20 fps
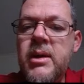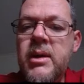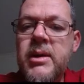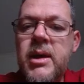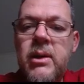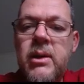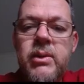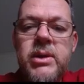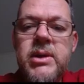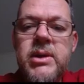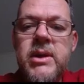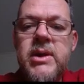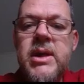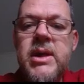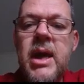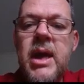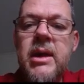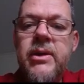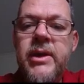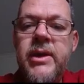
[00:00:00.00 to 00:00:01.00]
So we just
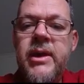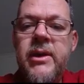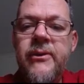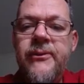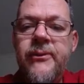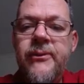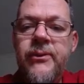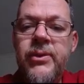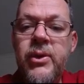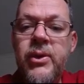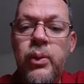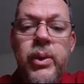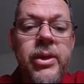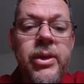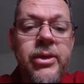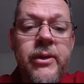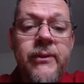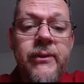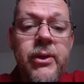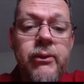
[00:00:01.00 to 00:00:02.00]
say the
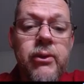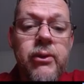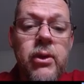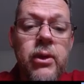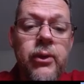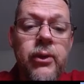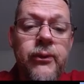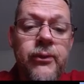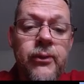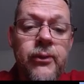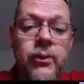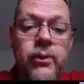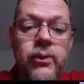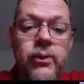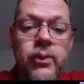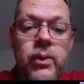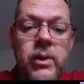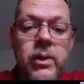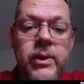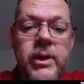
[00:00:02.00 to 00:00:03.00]
width of the roof,
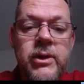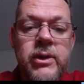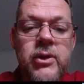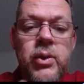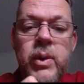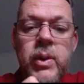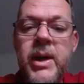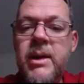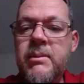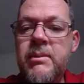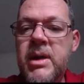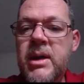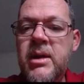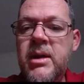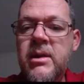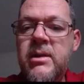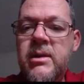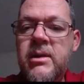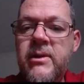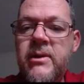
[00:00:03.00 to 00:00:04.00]
well, that's 20
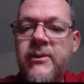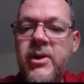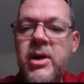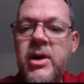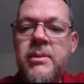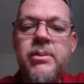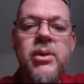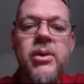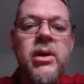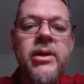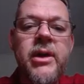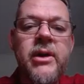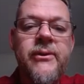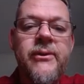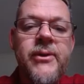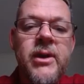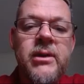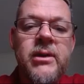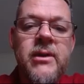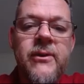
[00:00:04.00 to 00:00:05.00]
meters divided by the
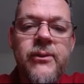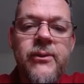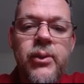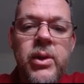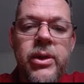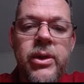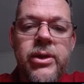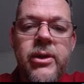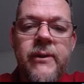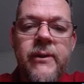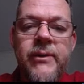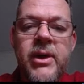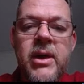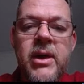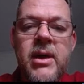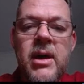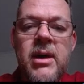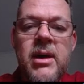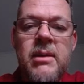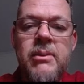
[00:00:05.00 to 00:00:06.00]
effective width of the
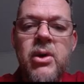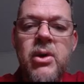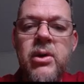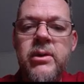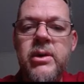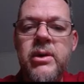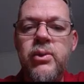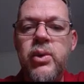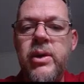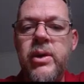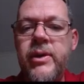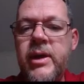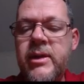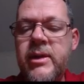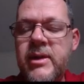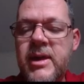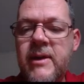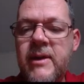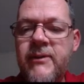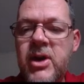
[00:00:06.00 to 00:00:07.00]
colour bond. Well,
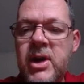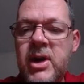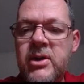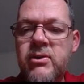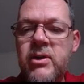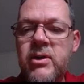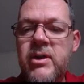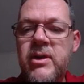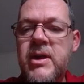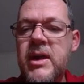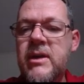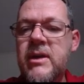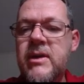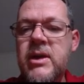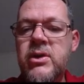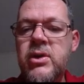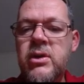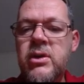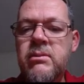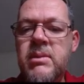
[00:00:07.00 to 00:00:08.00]
that's
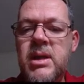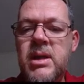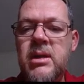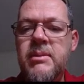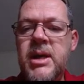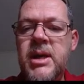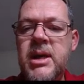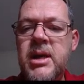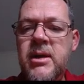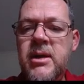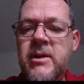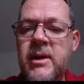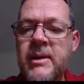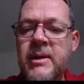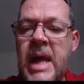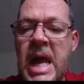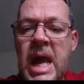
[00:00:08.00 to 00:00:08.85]
762 millimeters.